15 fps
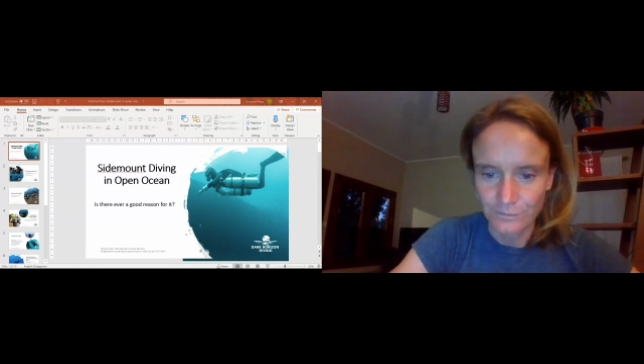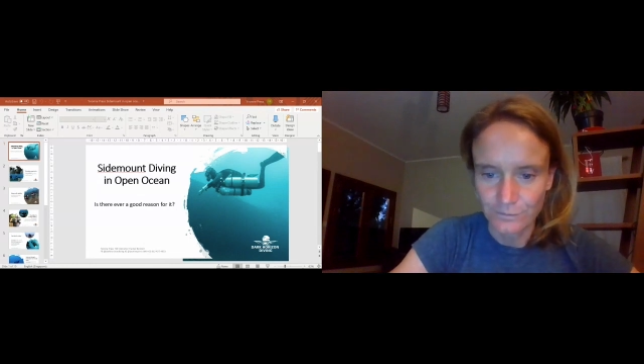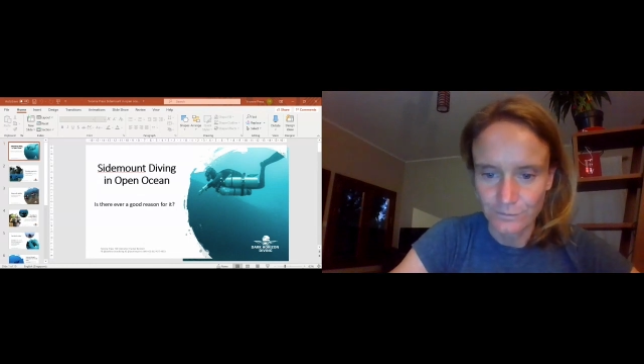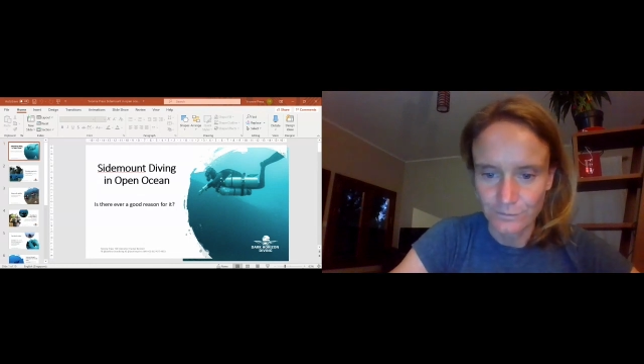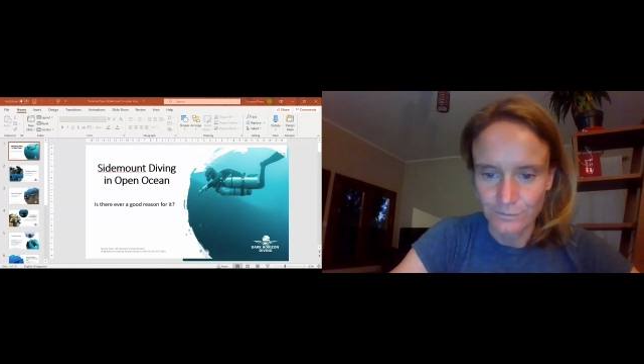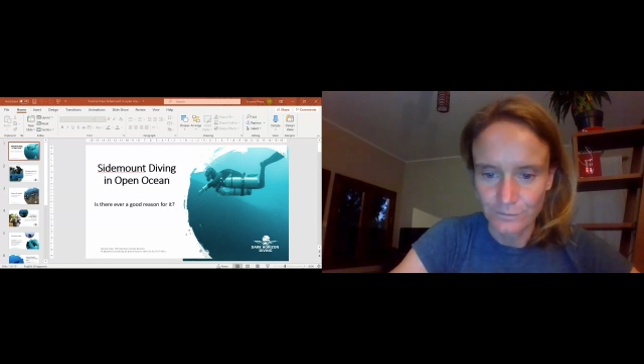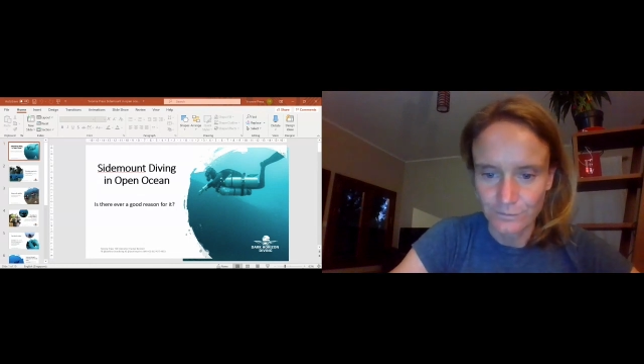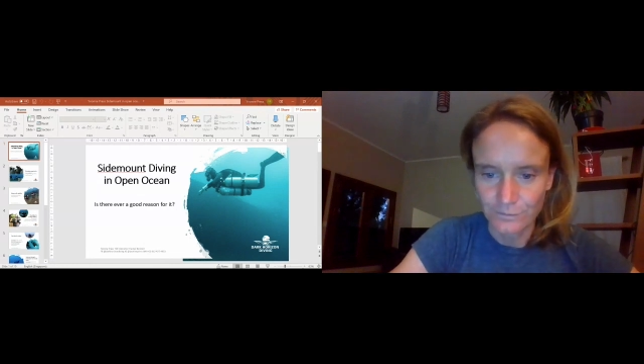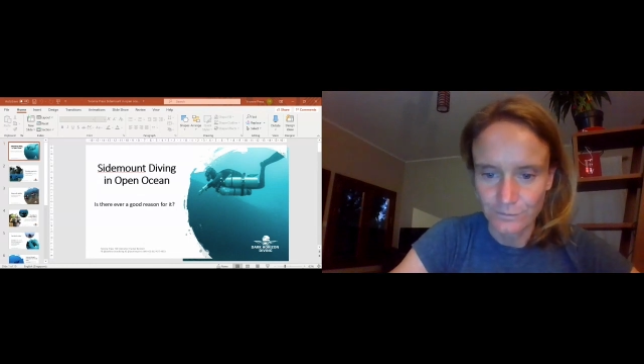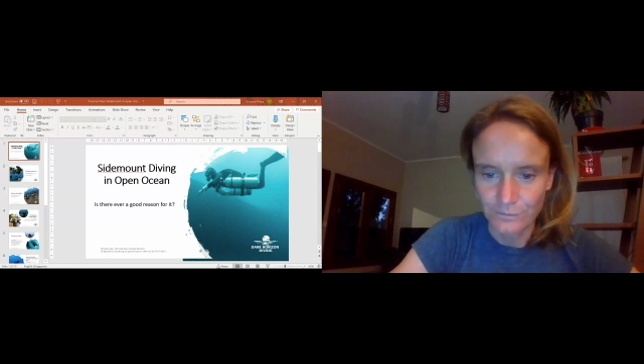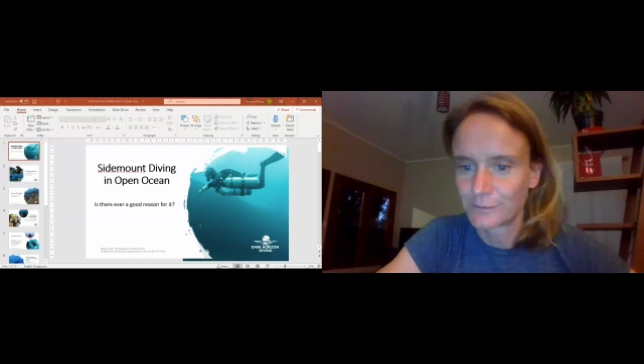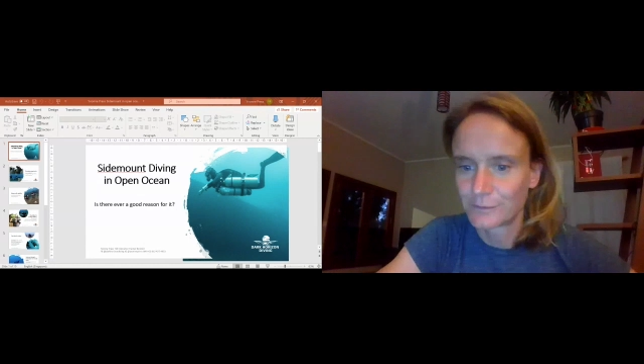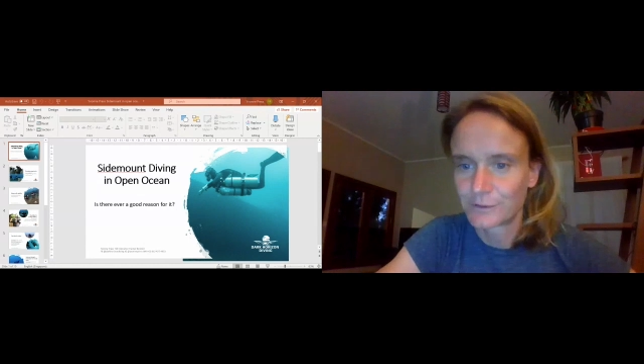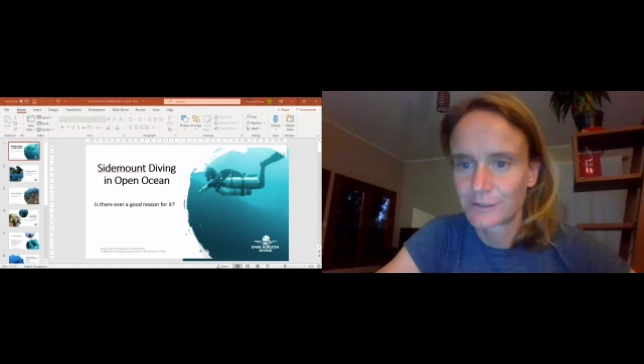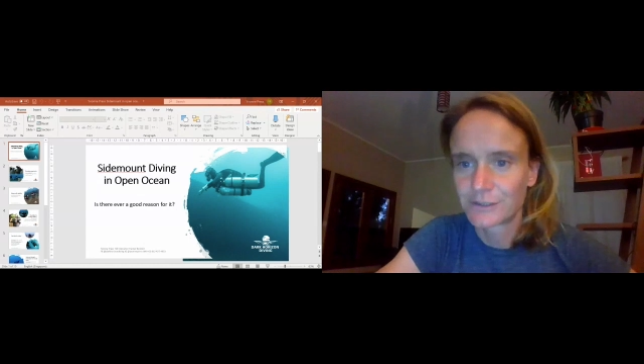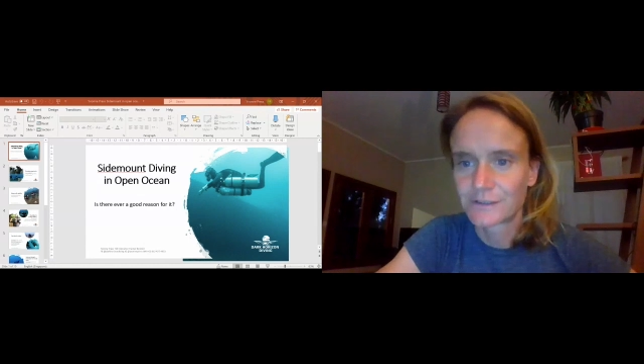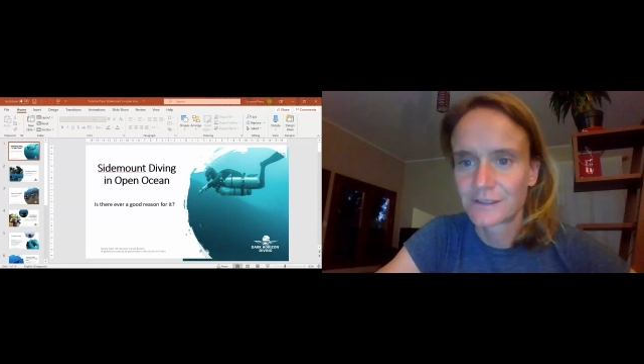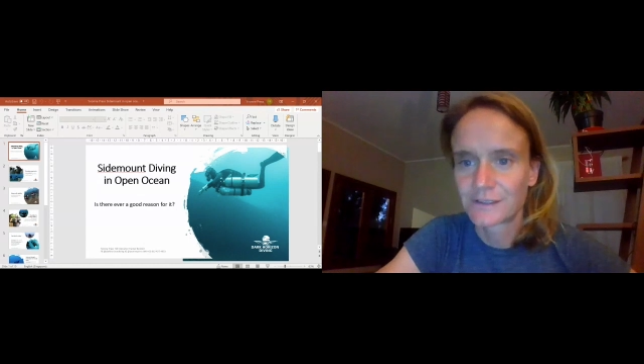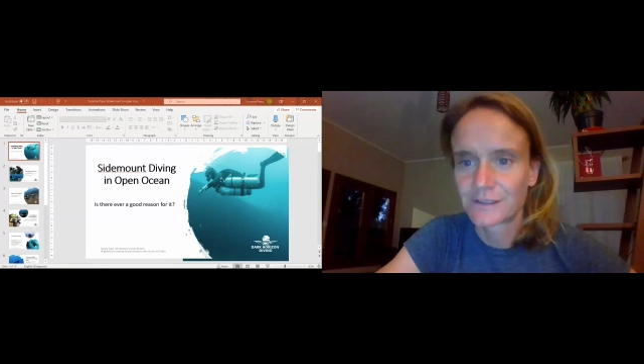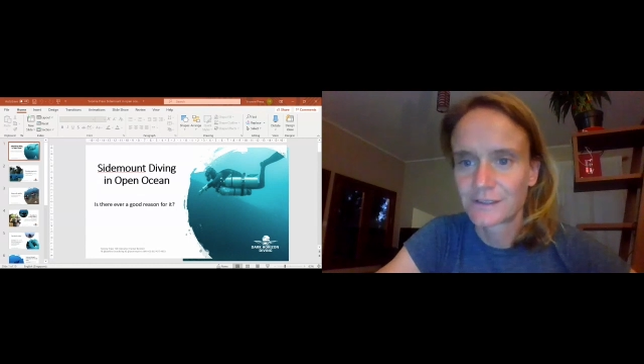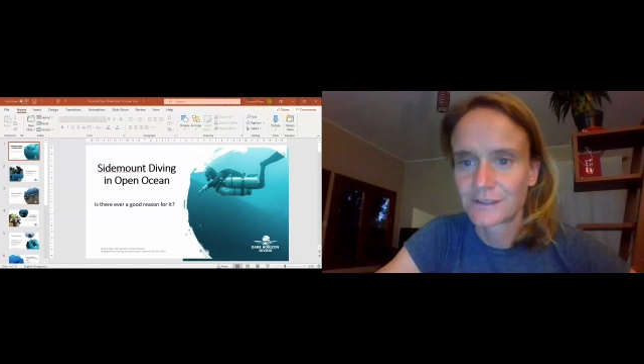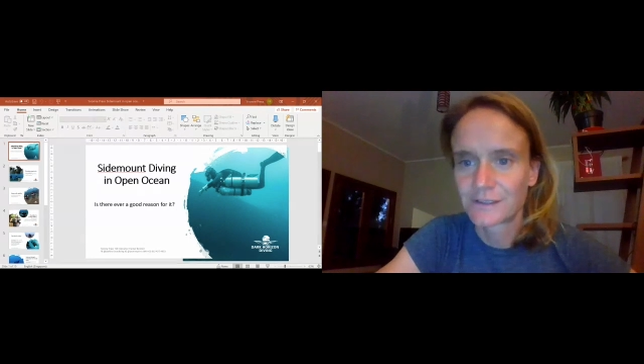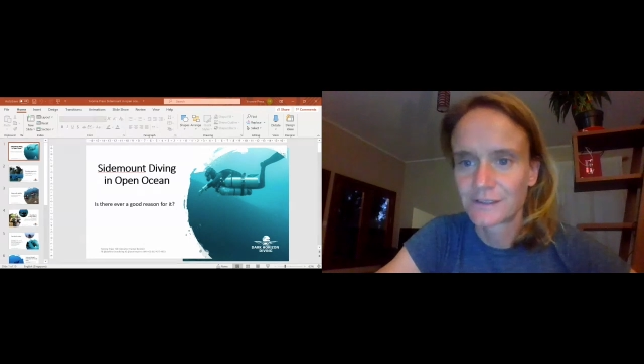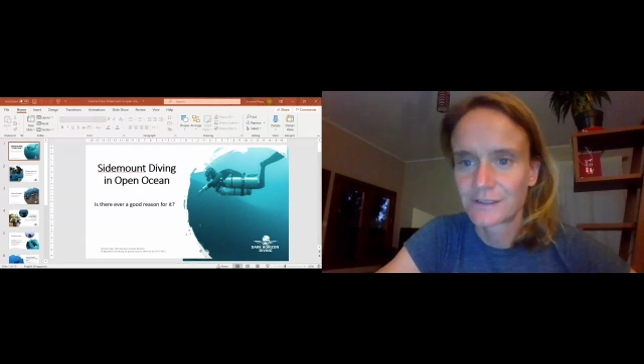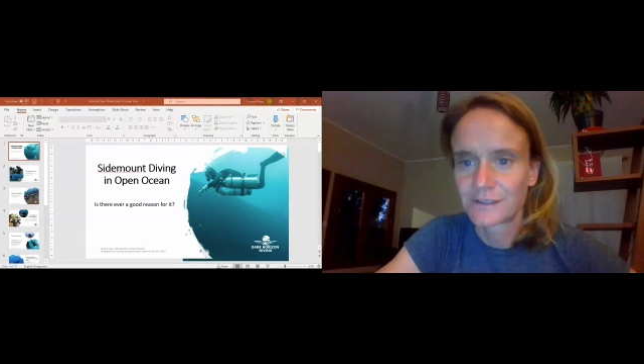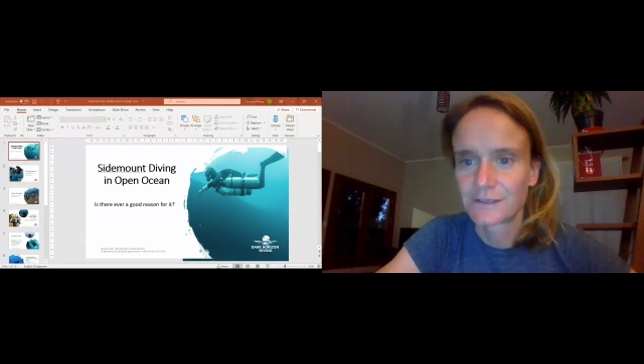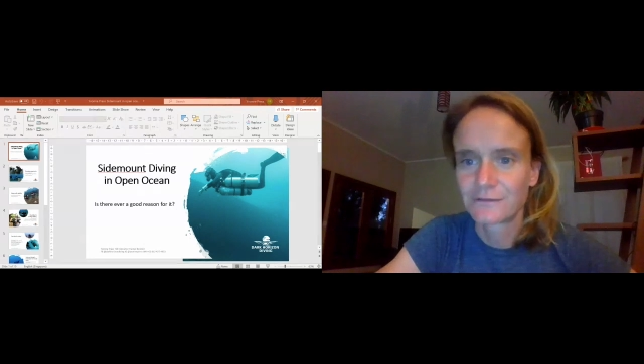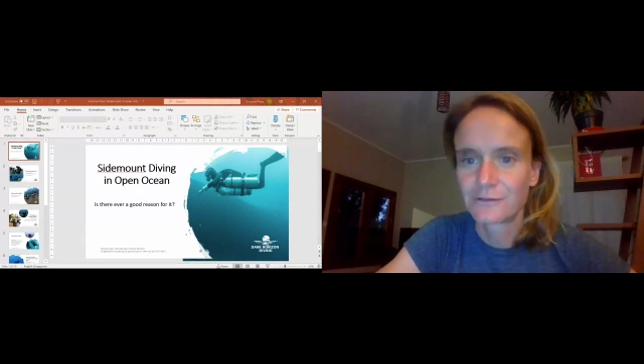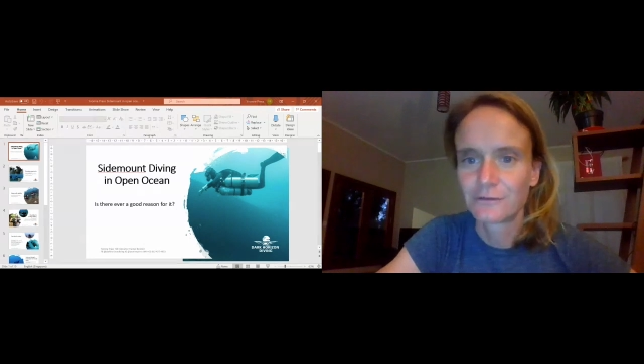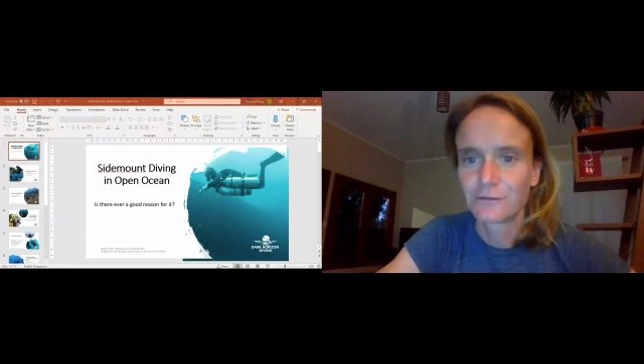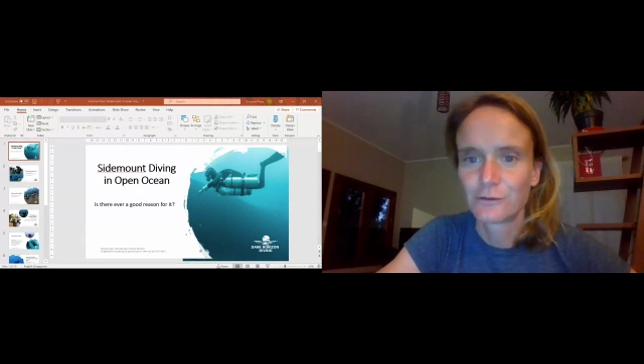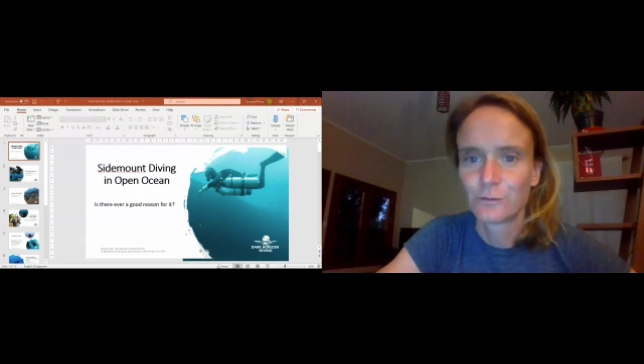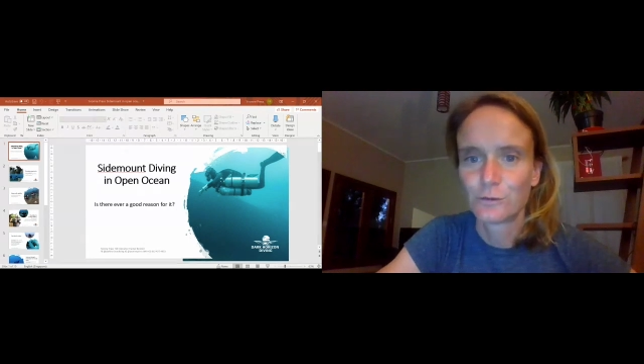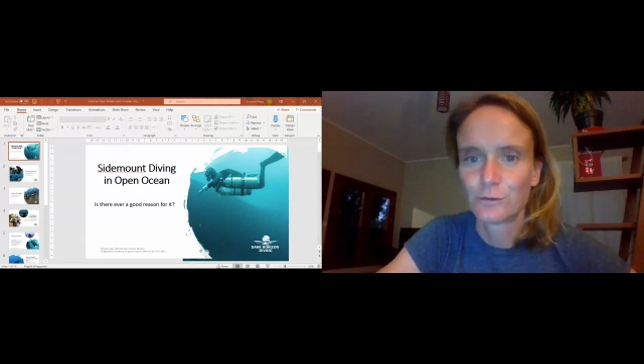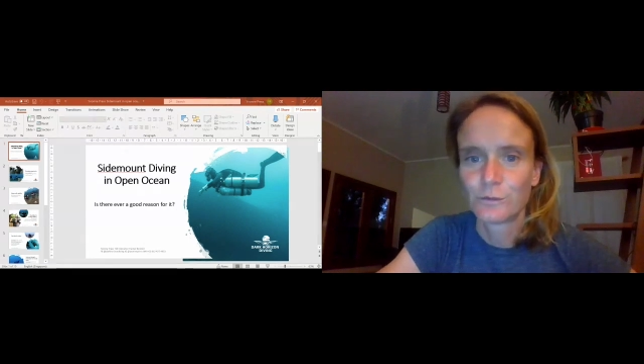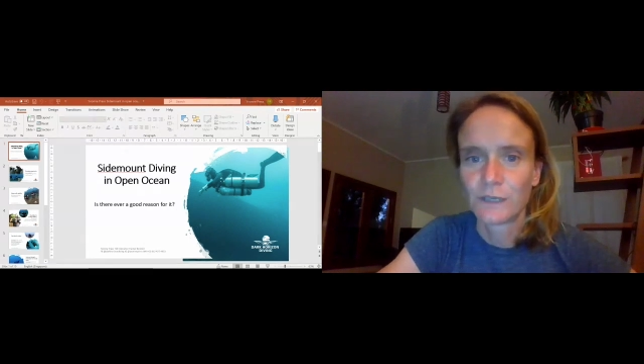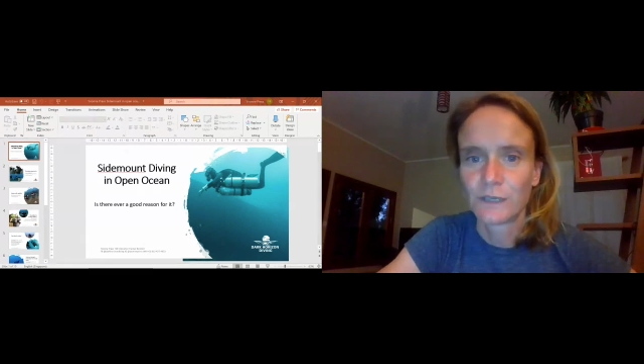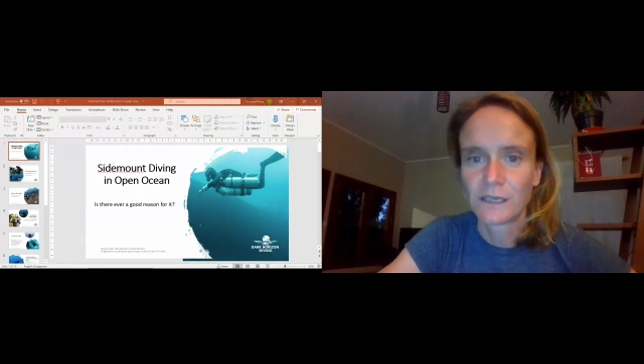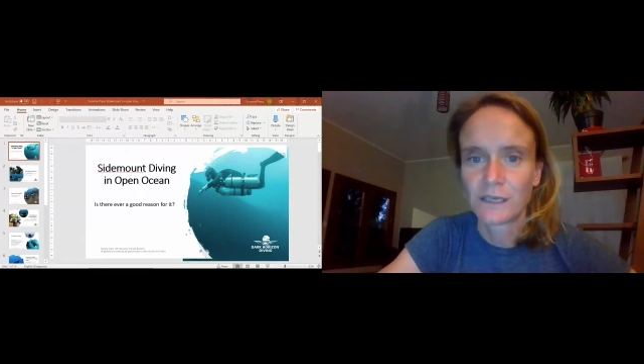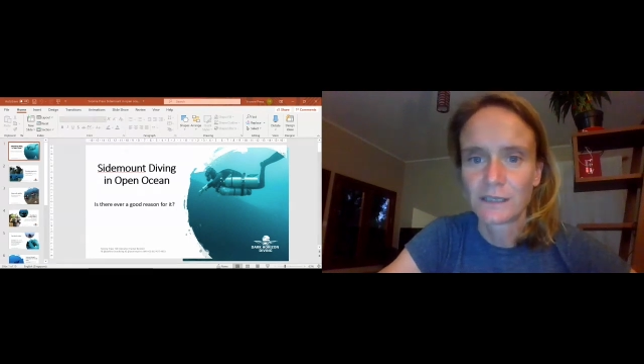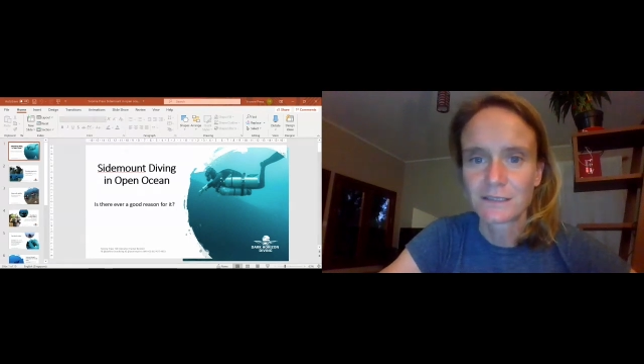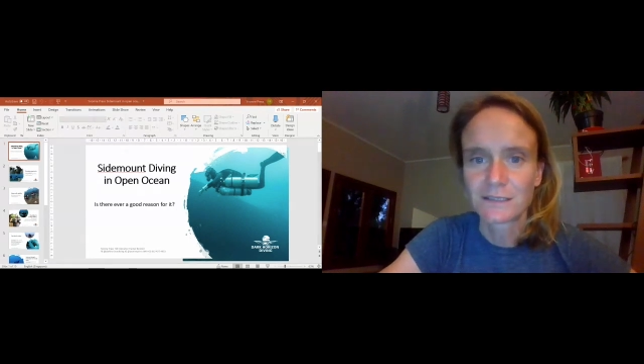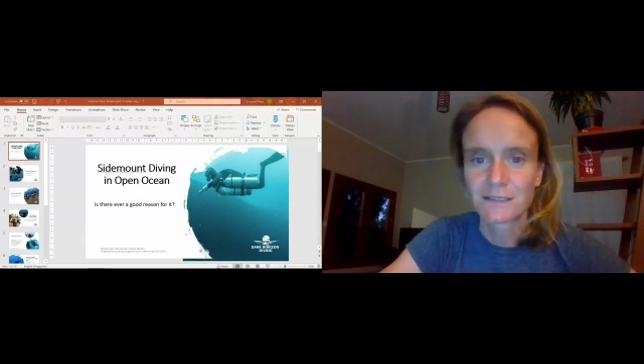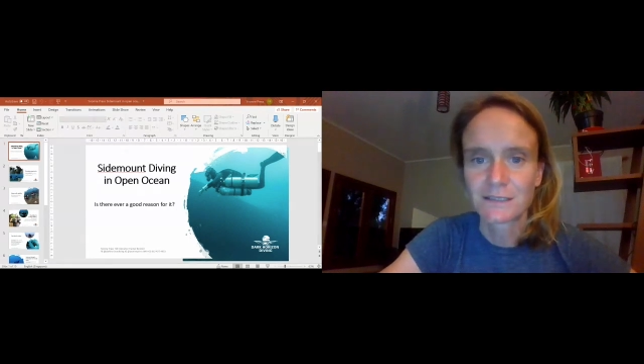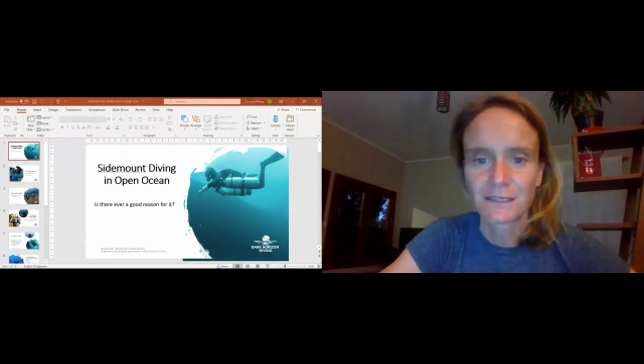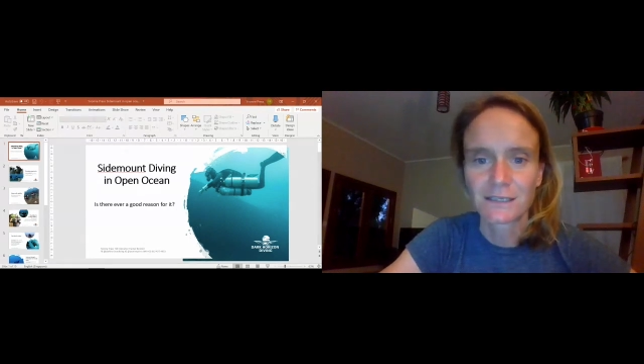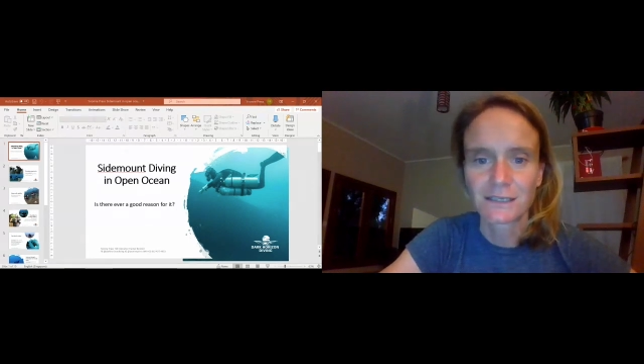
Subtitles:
So yeah, we'll just give it a few more minutes